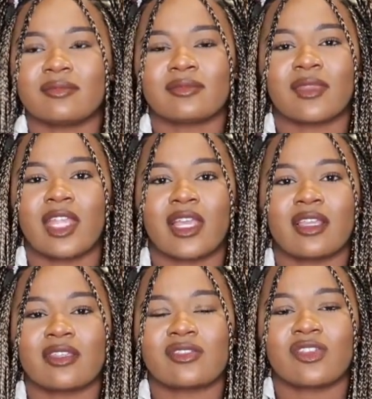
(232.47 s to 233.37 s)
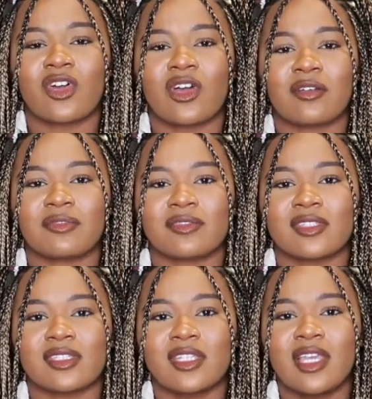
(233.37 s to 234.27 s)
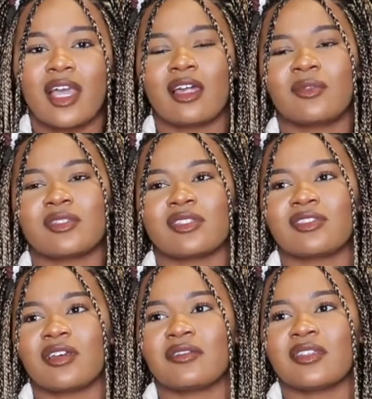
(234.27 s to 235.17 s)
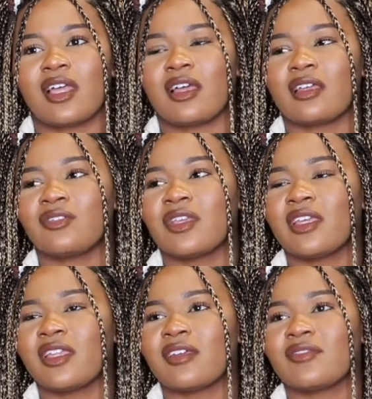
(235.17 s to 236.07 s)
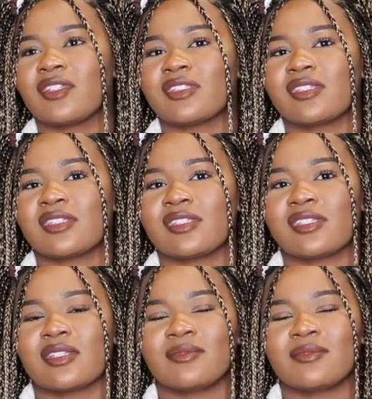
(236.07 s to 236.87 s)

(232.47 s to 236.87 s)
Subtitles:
like soft, I don't want to say soft. You can't have this,